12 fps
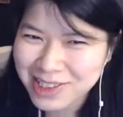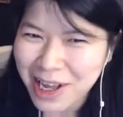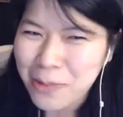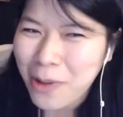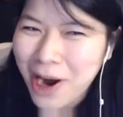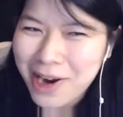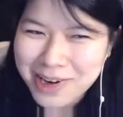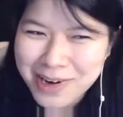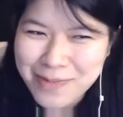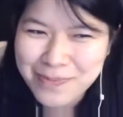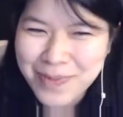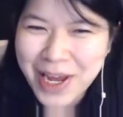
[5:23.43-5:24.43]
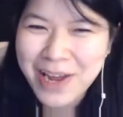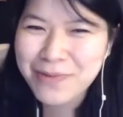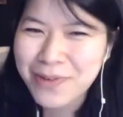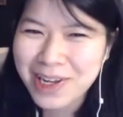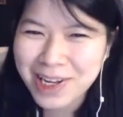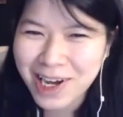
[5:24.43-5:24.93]
Like, why are you going to pay
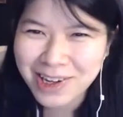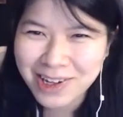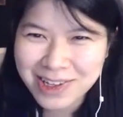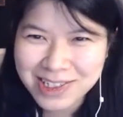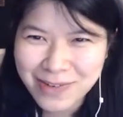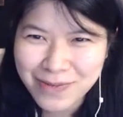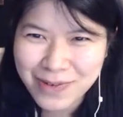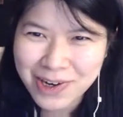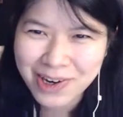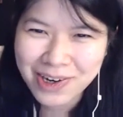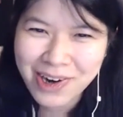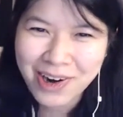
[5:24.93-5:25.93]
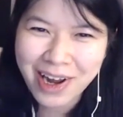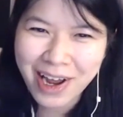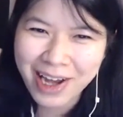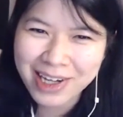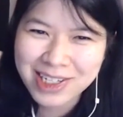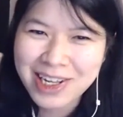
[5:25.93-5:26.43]
$49 if you're not
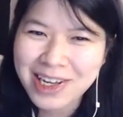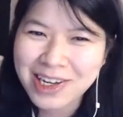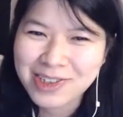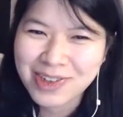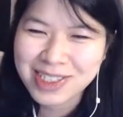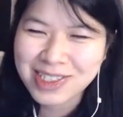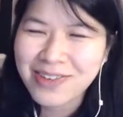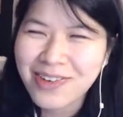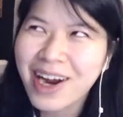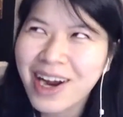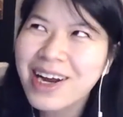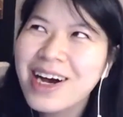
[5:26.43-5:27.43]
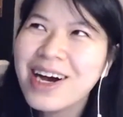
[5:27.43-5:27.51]
actually interested, right?